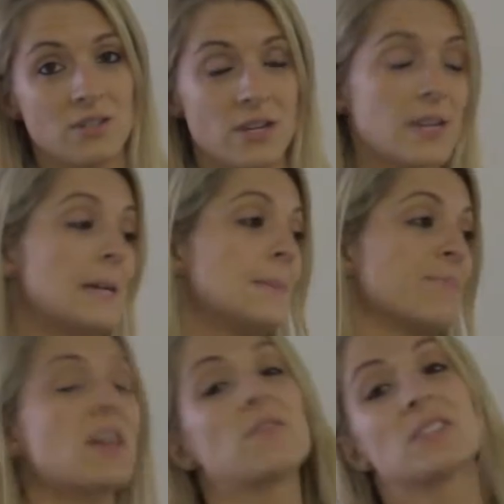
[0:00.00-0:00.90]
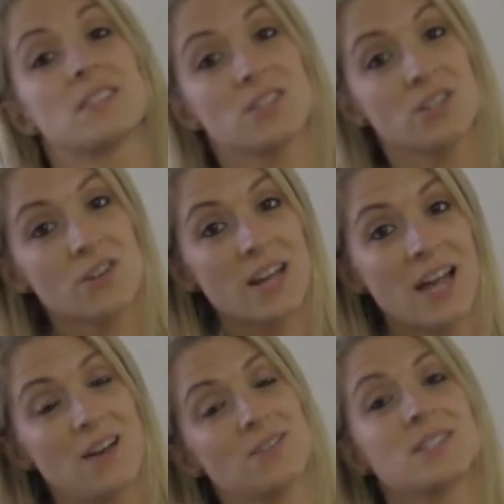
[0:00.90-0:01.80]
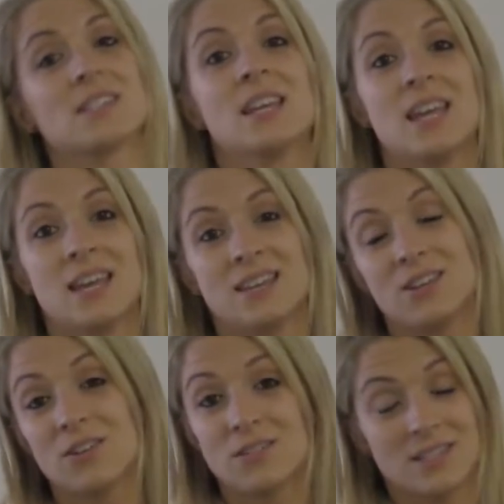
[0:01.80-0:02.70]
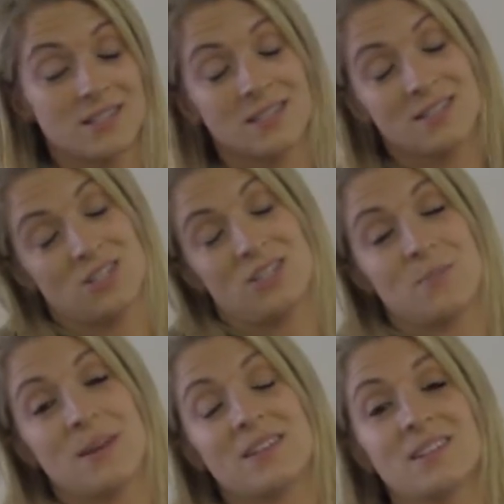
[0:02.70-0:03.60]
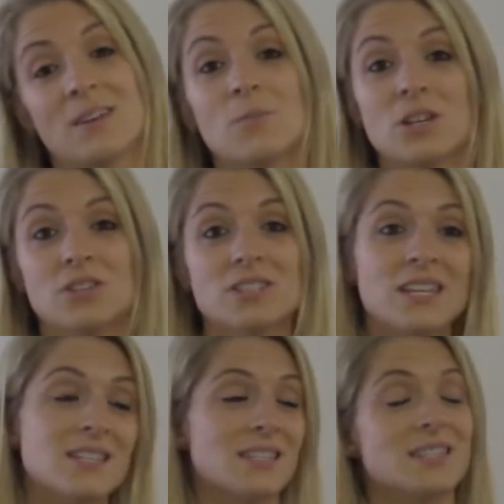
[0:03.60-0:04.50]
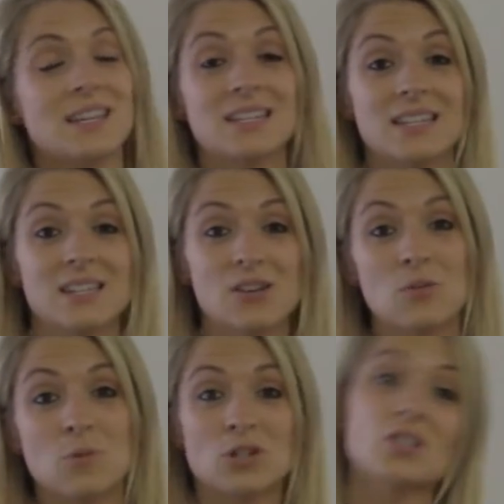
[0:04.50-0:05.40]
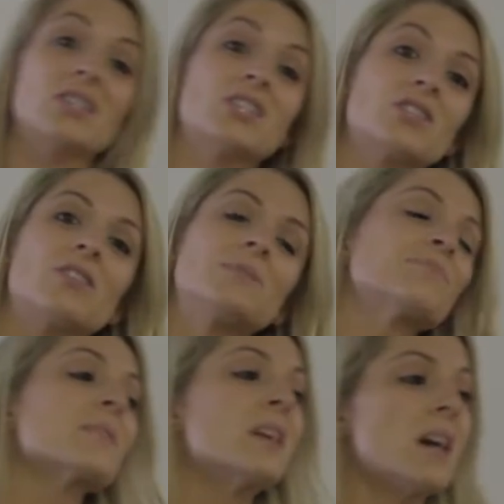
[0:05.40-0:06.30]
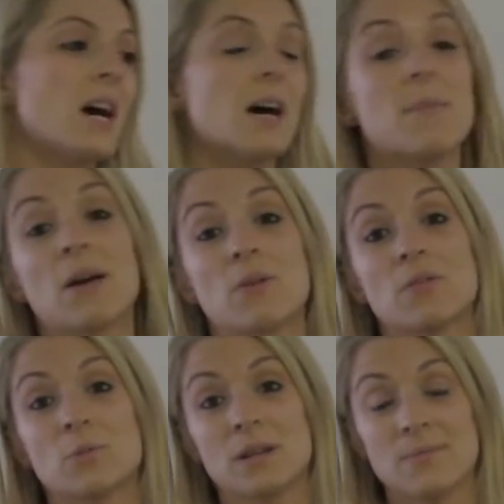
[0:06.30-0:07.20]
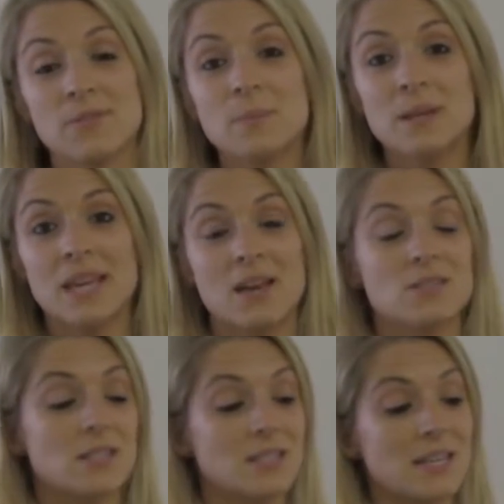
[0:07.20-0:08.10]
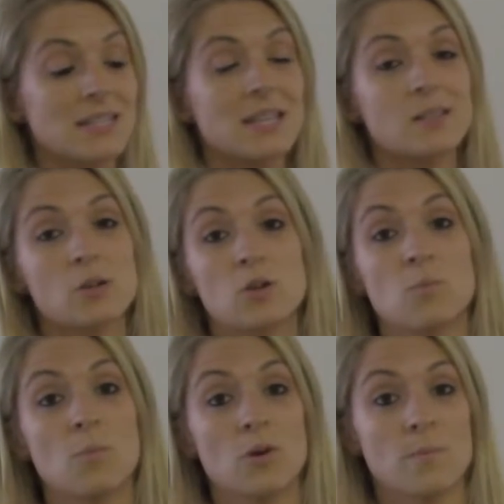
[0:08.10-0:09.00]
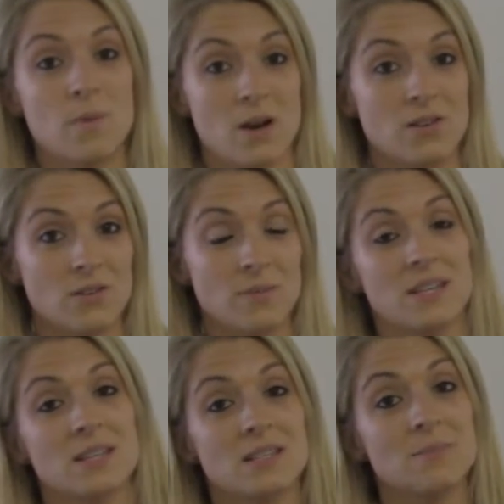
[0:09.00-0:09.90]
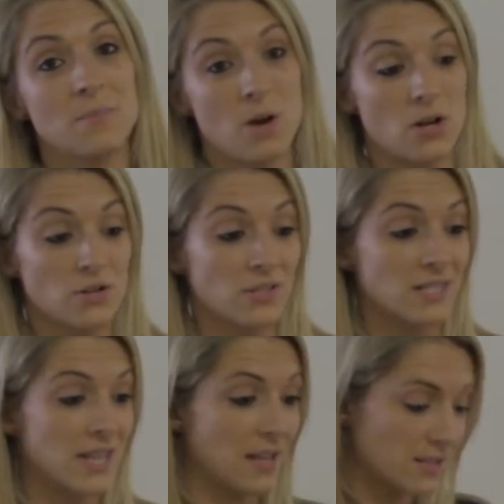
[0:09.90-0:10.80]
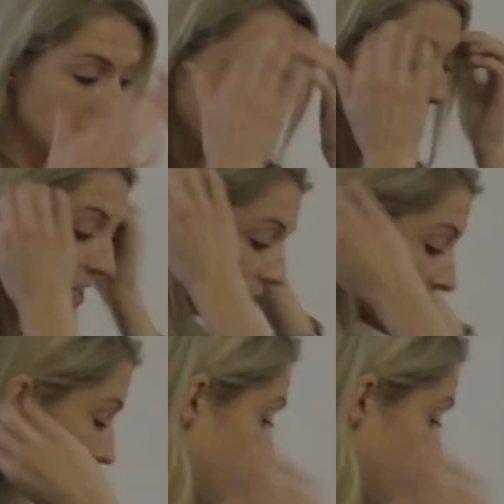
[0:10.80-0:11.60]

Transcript: look. Now, if this is your house, you know, it's just dependent on what your taste is. I tend to go more traditional. However, when I'm flipping houses, I tend to go more modern because modern sells. So,